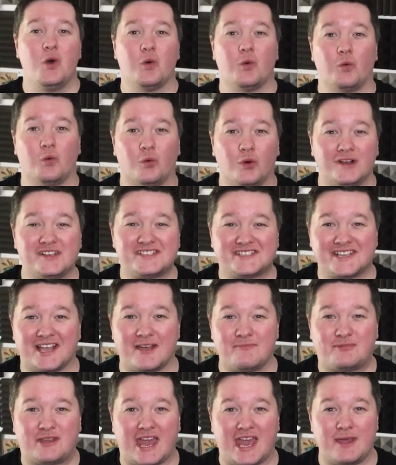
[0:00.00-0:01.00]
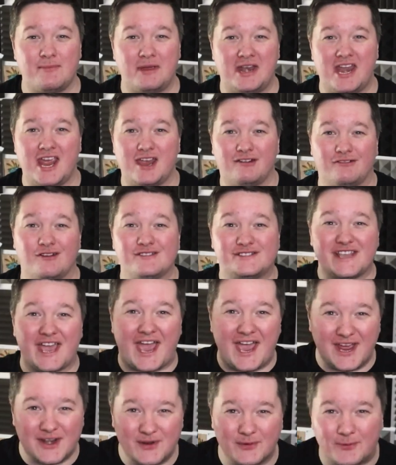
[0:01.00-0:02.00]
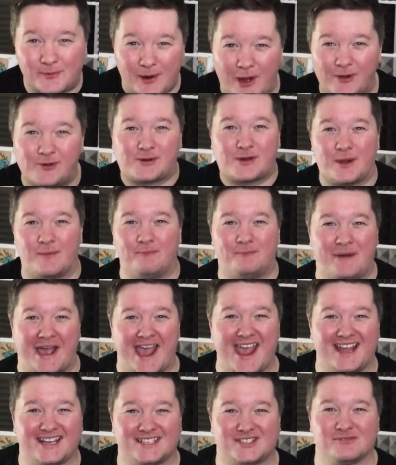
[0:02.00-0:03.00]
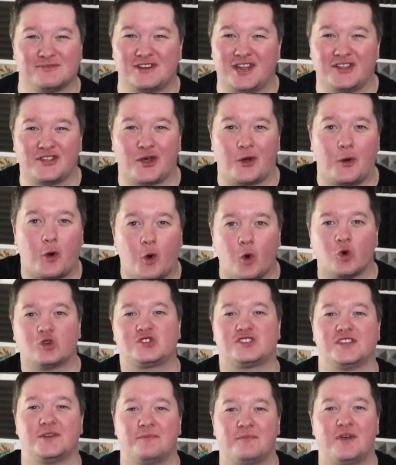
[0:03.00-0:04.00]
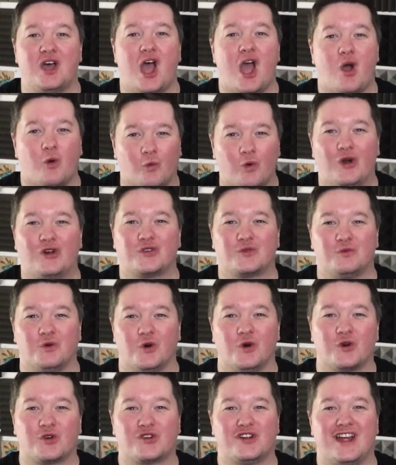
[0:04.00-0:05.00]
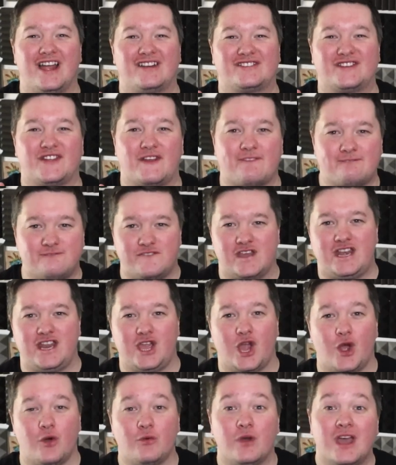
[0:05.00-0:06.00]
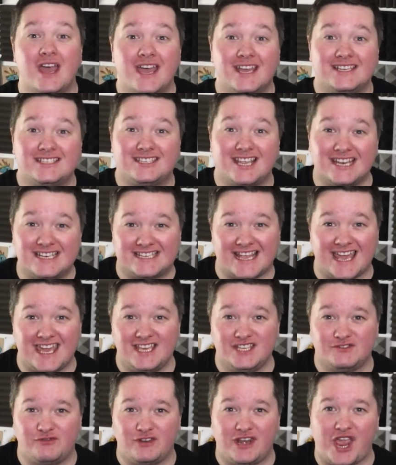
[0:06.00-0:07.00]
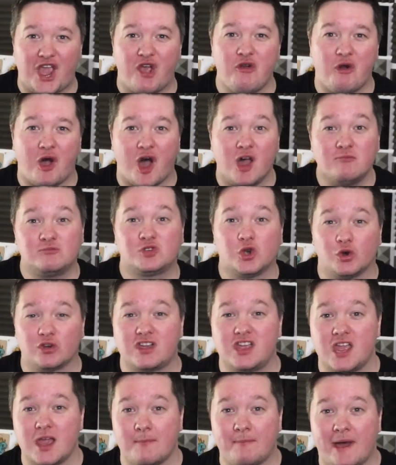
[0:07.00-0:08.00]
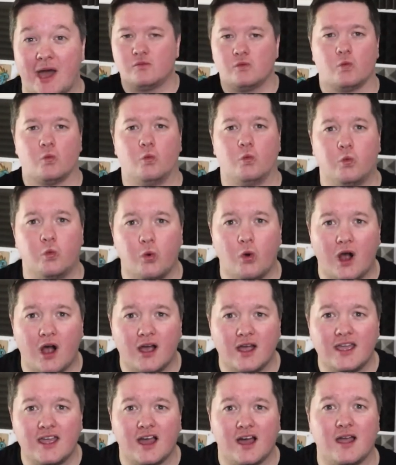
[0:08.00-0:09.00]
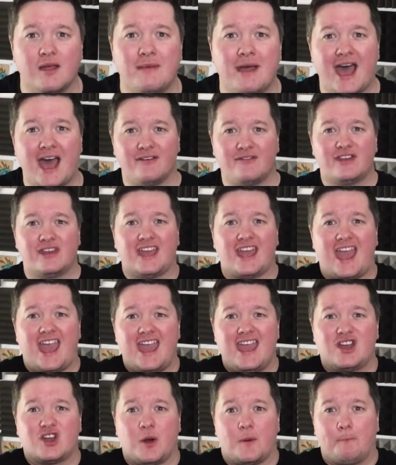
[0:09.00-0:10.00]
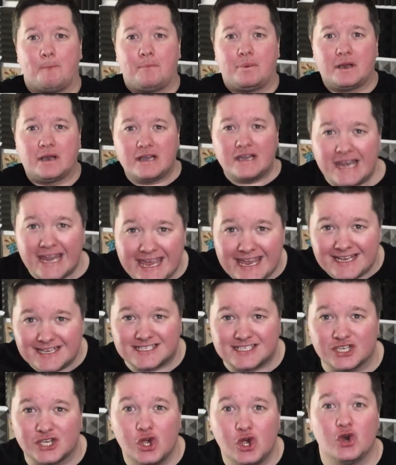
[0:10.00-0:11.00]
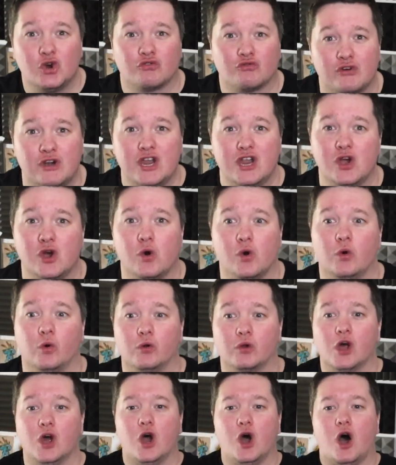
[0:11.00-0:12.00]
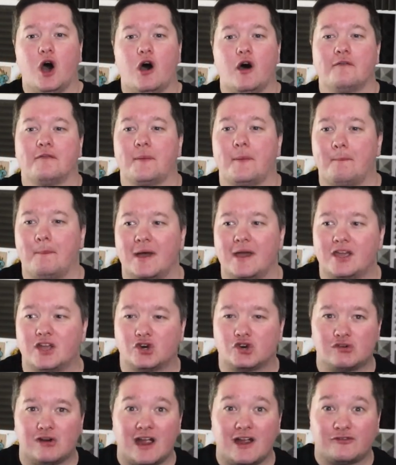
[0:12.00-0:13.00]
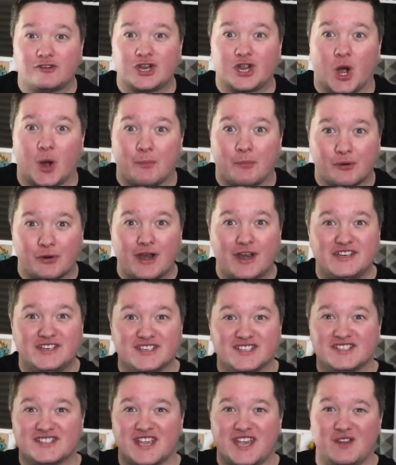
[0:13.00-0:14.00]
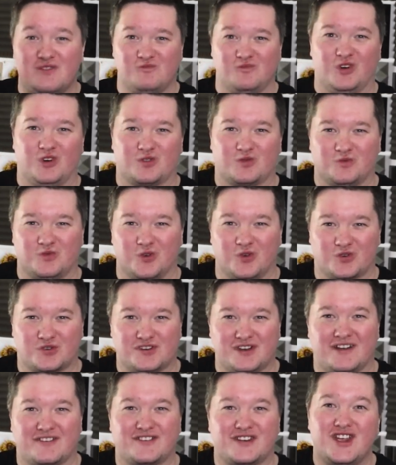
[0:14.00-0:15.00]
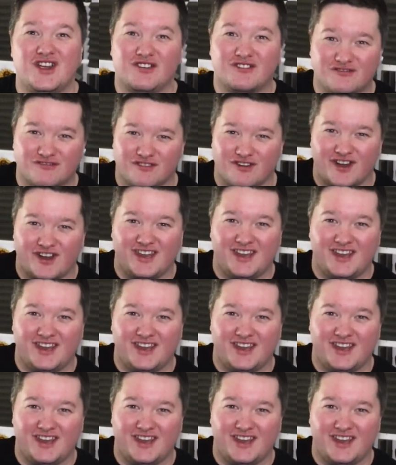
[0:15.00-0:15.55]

What's up, gaming heroes, and welcome back to another awesome World of Warcraft video. Today's video, I'm talking about why I'm having a complete rehaul of my crafting operations in World of Warcraft right